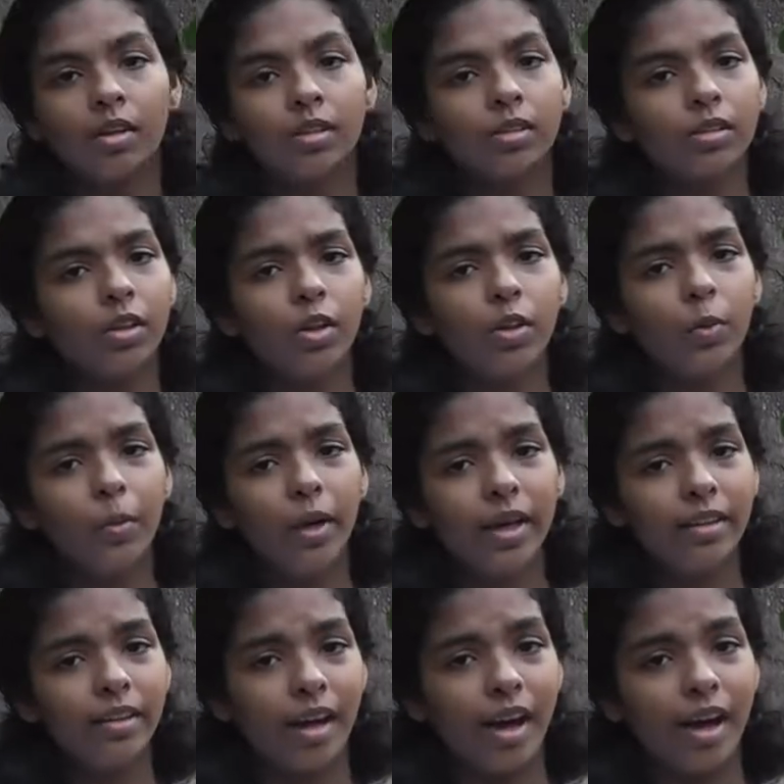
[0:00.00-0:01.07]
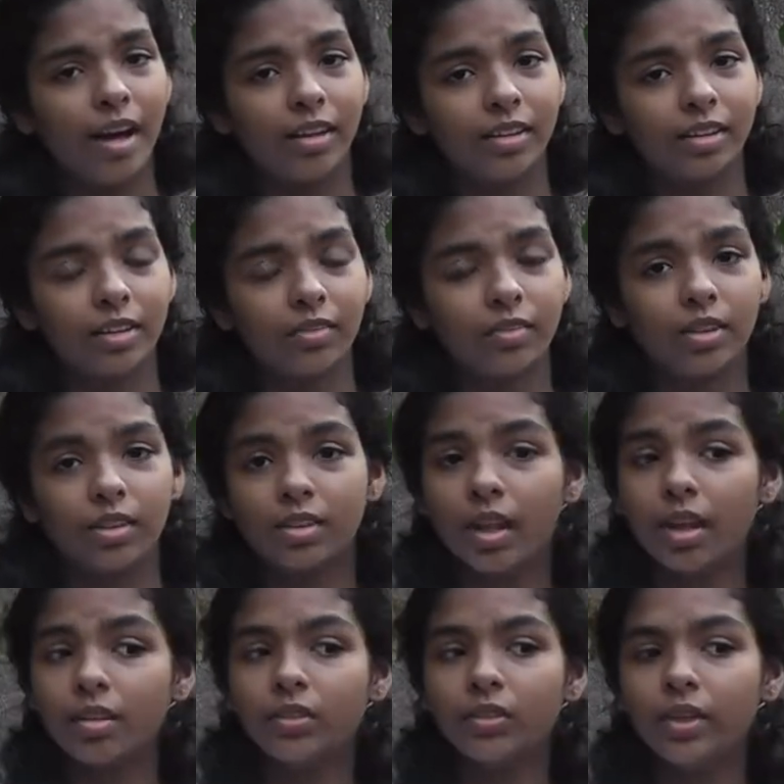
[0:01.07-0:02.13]
So you might ask, if the
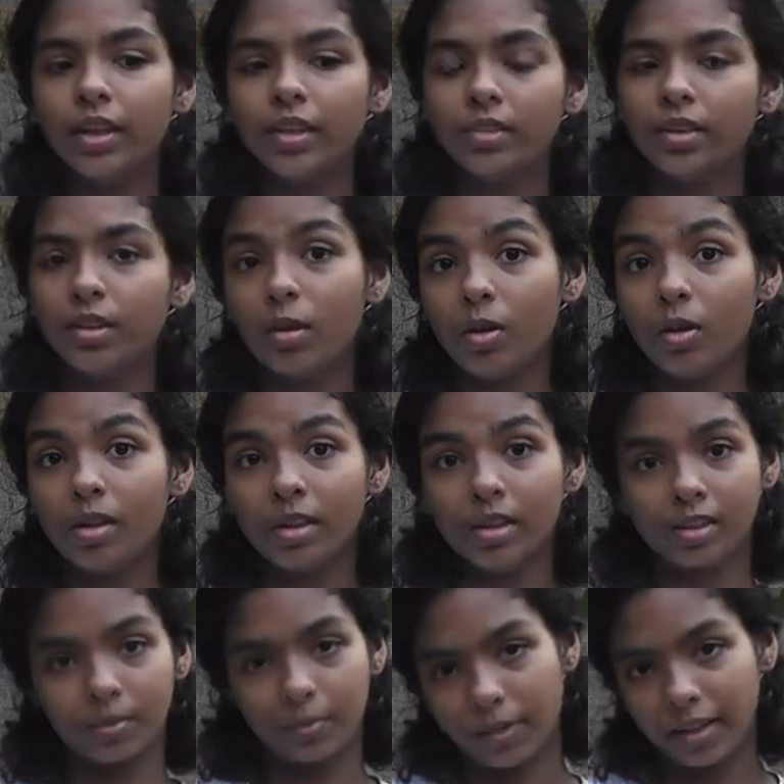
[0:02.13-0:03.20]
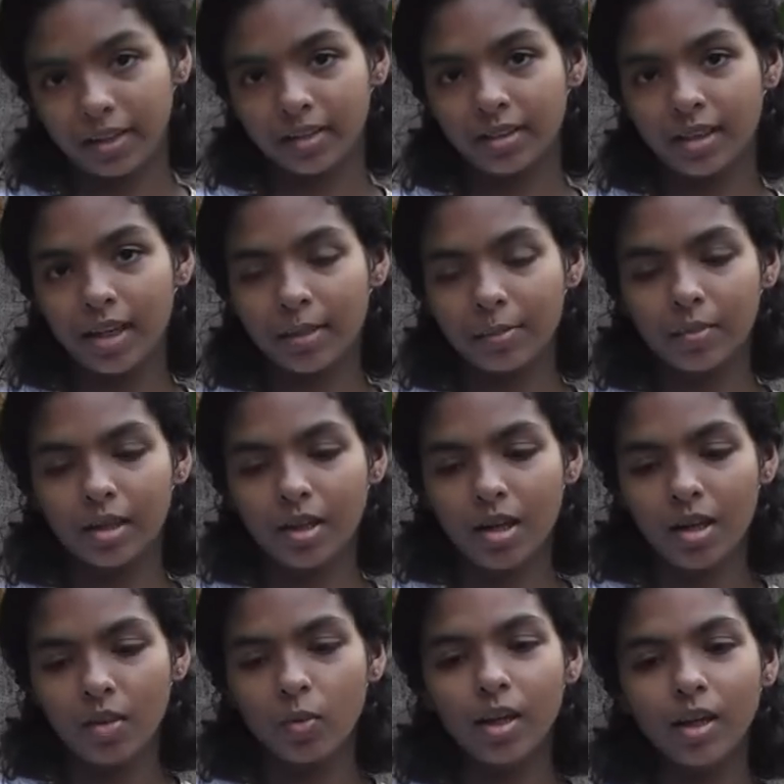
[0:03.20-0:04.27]
sun creates a hole in space-time,
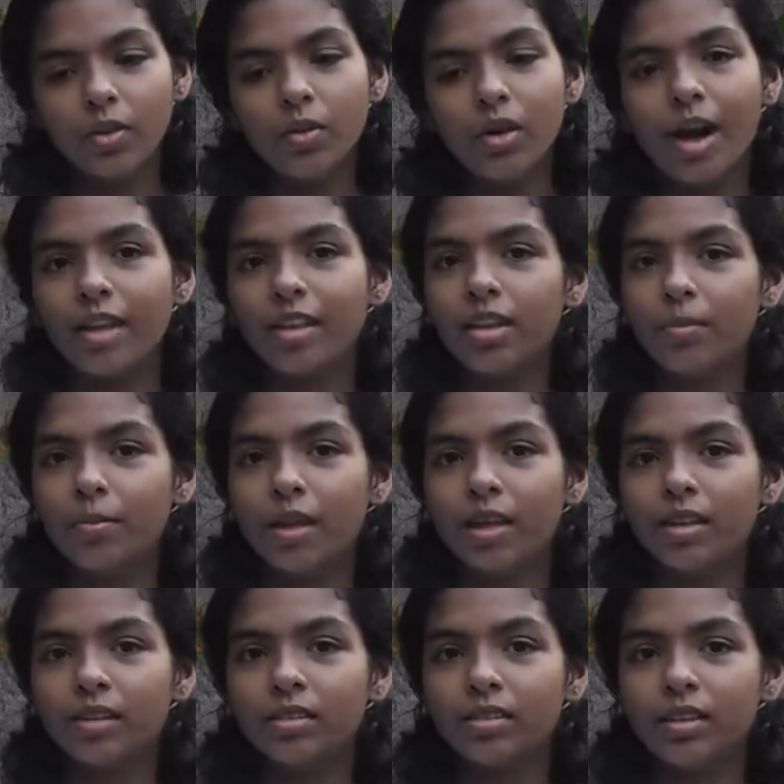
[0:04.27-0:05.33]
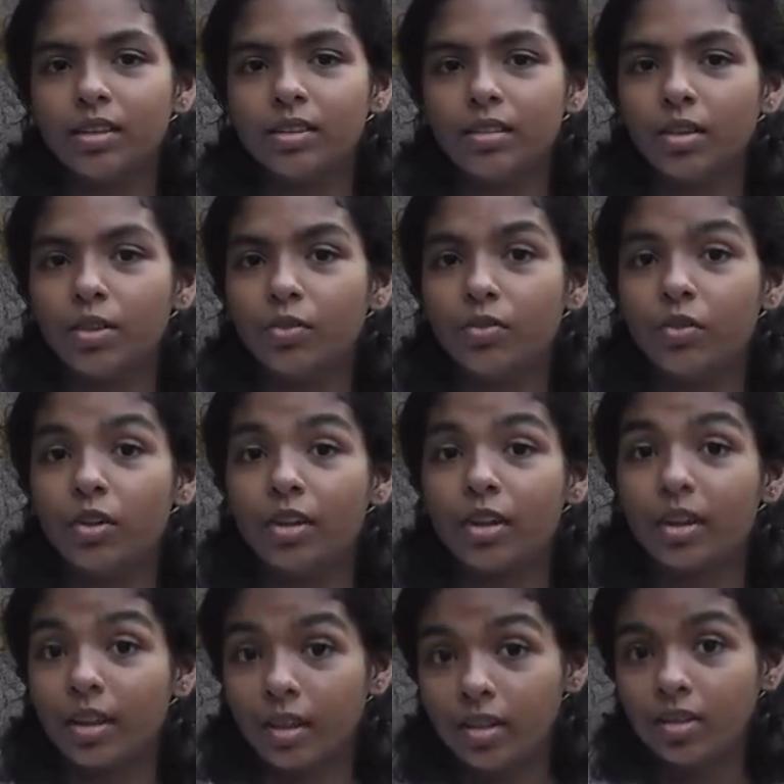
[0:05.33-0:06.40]
why do other planets, instead of
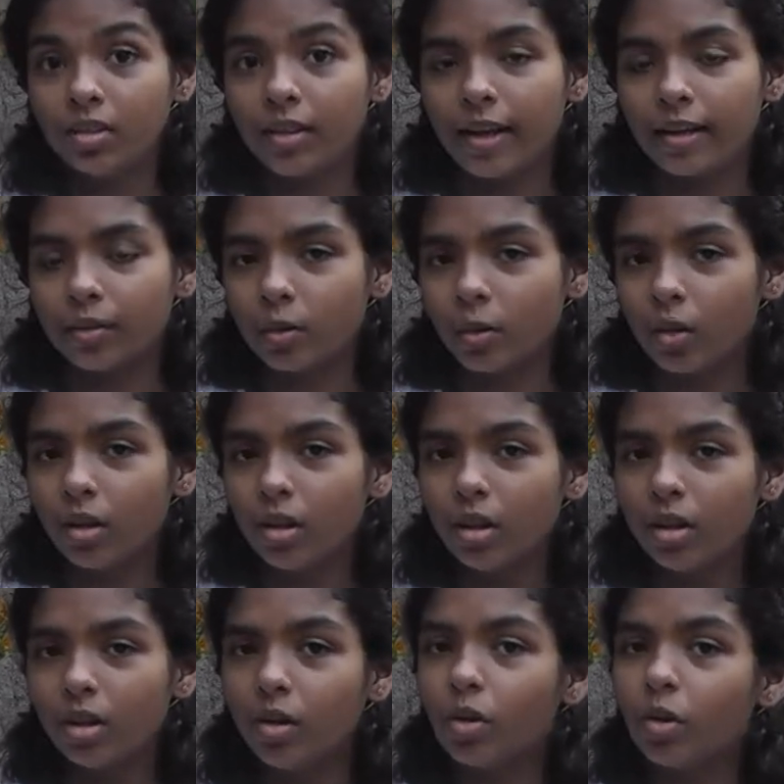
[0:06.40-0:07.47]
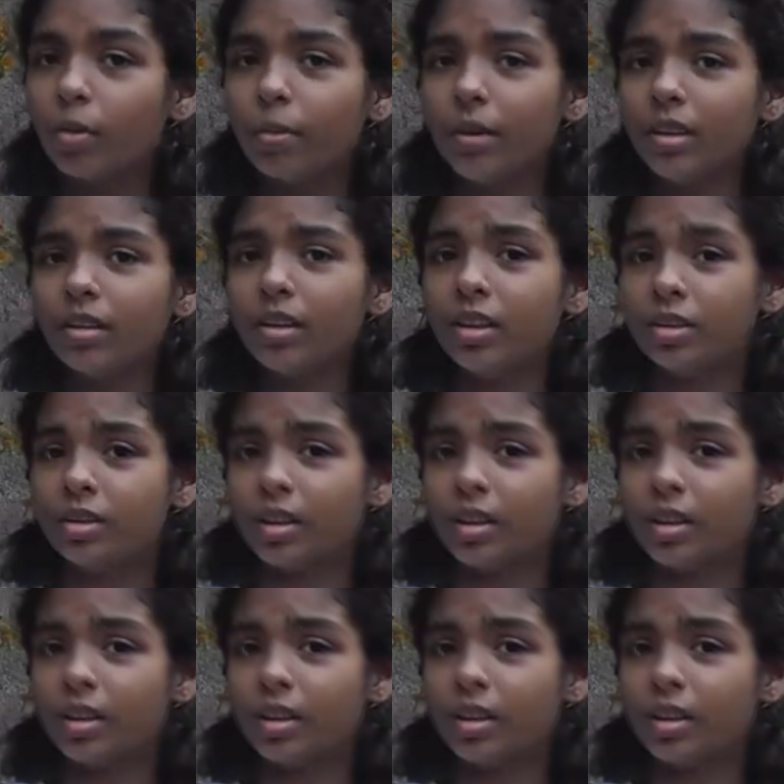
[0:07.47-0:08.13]
falling into that hole, orbit the